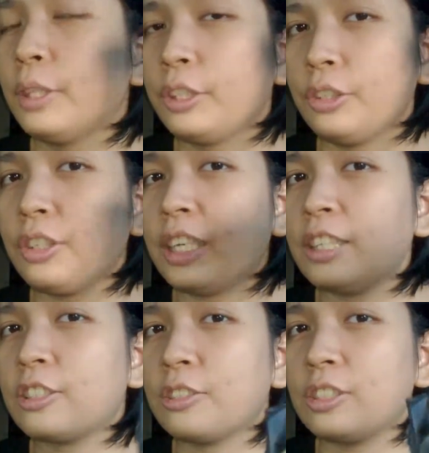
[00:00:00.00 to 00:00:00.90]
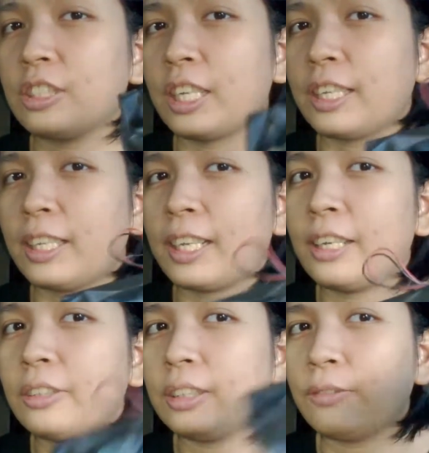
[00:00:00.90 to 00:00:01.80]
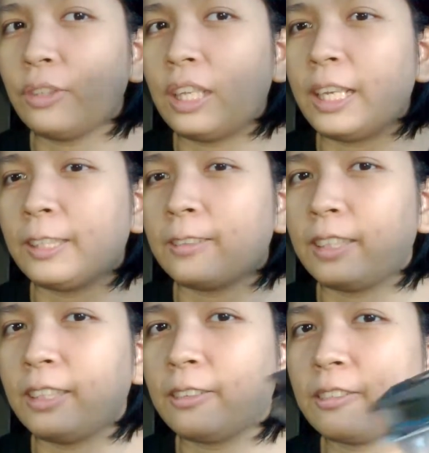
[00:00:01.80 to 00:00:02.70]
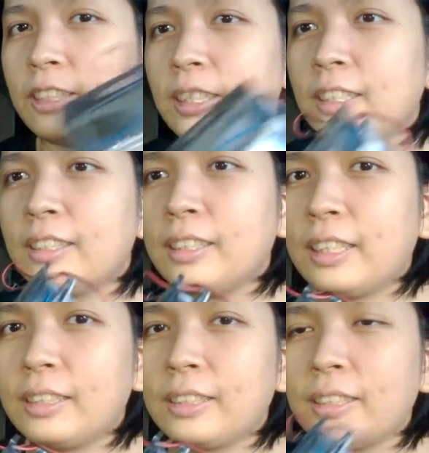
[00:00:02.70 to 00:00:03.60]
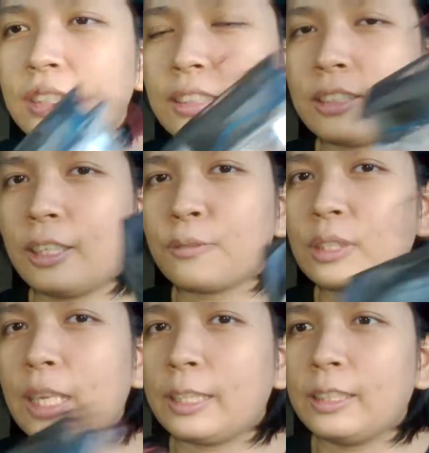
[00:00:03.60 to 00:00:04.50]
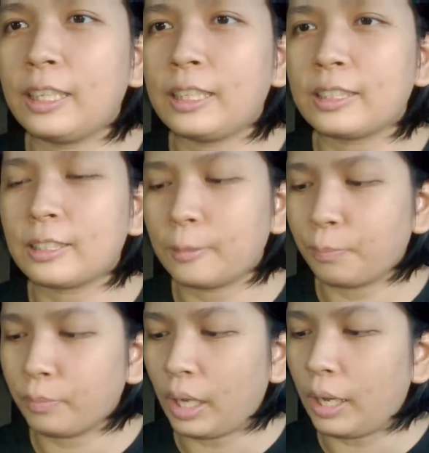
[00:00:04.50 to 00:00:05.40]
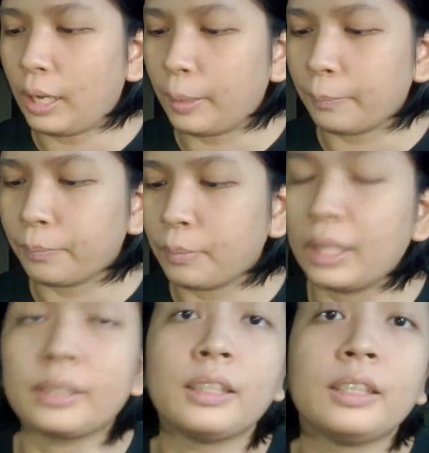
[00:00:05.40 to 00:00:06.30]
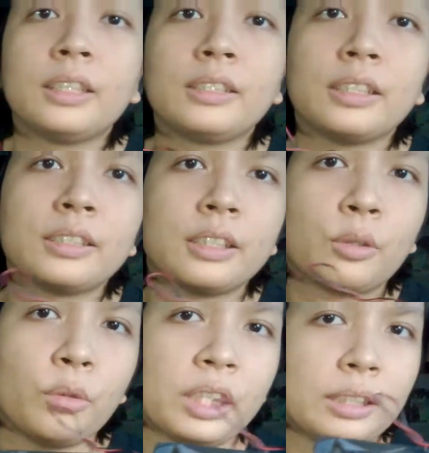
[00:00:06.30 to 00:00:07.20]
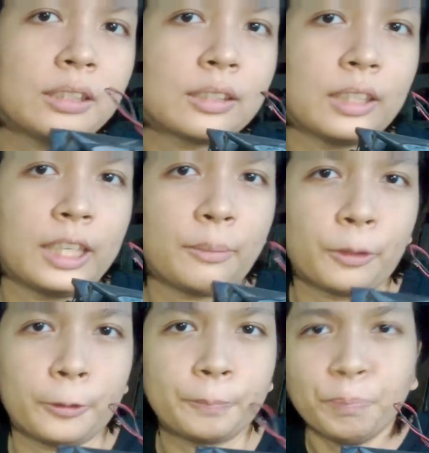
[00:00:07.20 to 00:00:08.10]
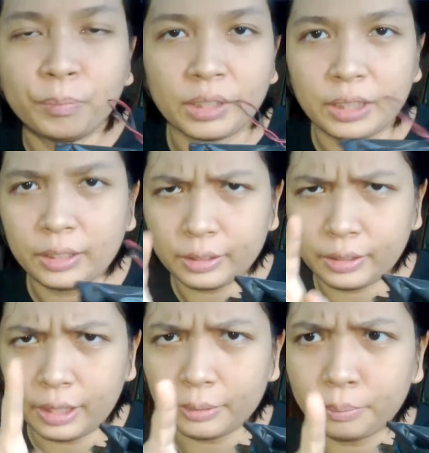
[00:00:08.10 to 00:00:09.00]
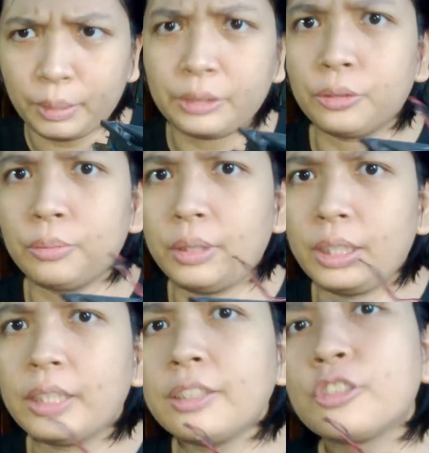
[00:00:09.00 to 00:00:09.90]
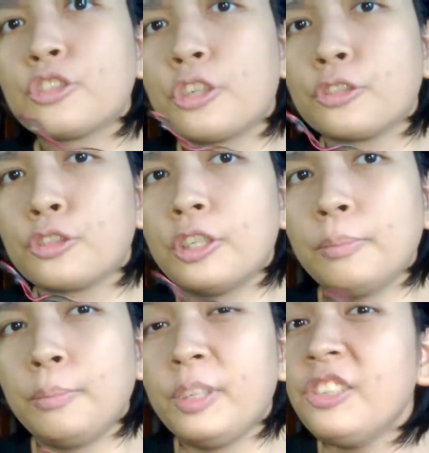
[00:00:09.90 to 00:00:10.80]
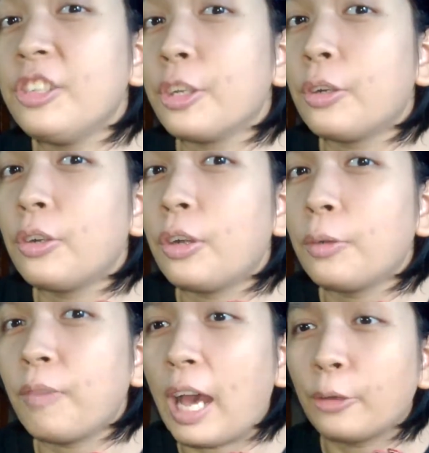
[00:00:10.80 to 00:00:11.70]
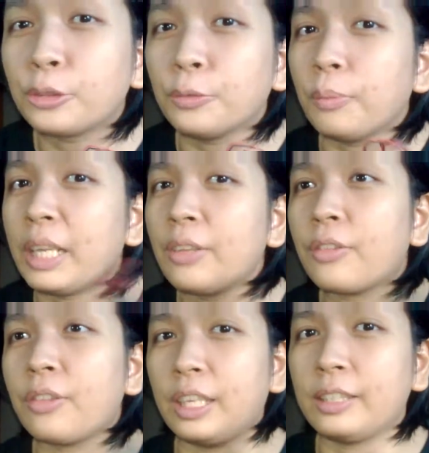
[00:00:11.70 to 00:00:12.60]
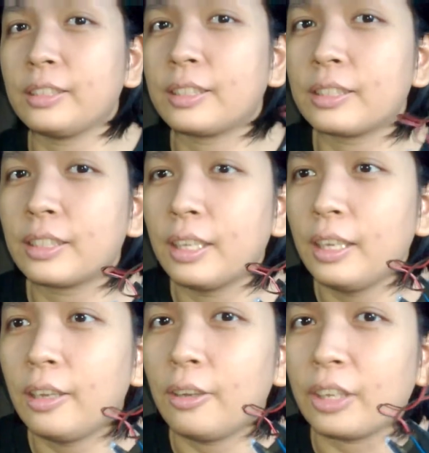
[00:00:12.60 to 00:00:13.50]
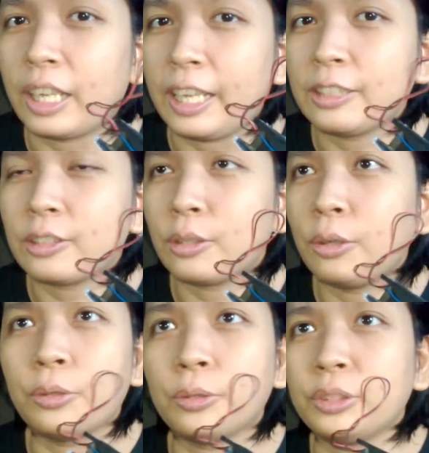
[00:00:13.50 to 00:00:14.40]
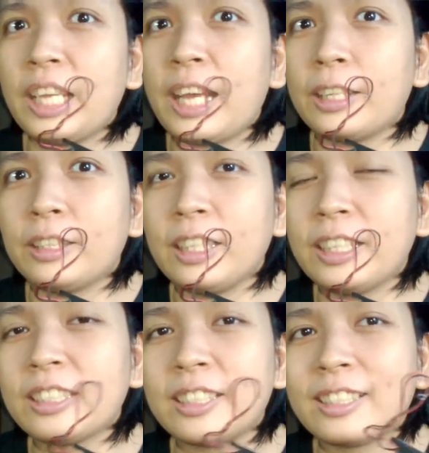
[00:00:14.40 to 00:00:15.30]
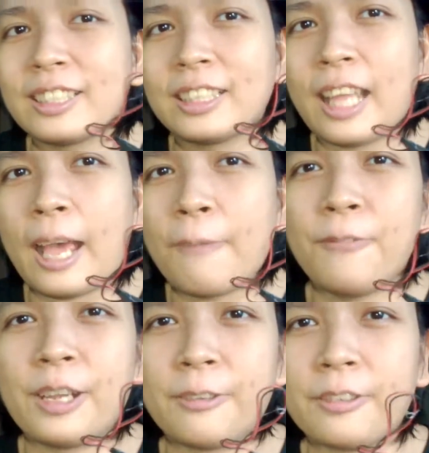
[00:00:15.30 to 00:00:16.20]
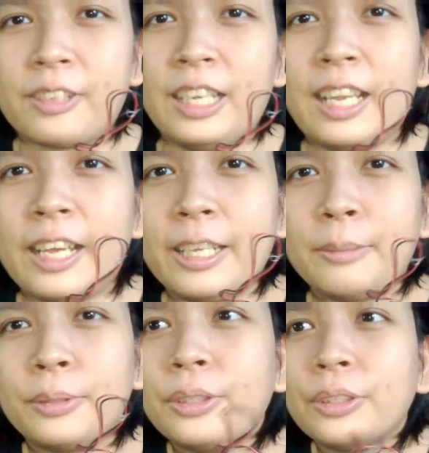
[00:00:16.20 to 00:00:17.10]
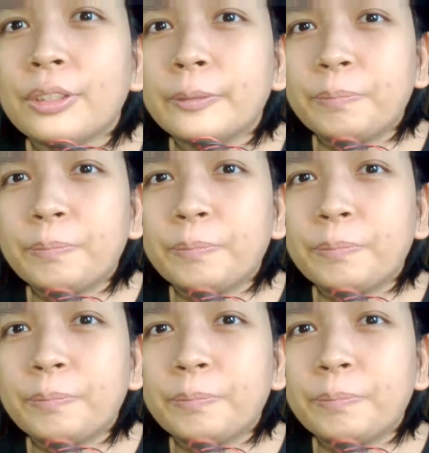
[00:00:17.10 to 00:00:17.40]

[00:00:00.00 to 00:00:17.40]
You guys should check it out if you like tinkering stuffs like this. But just a quick disclaimer, this is not meant to be an instructional video of how to make things. Okay, so yeah, this isn't a very reliable